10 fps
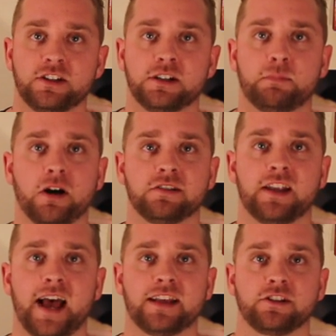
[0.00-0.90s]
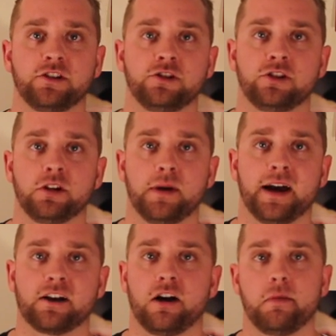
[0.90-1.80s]
just post it as a YouTube
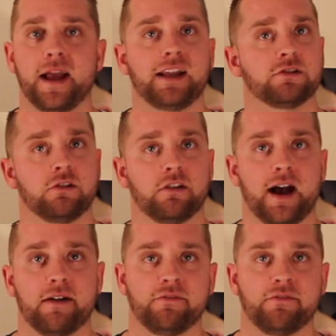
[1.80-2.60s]
comment or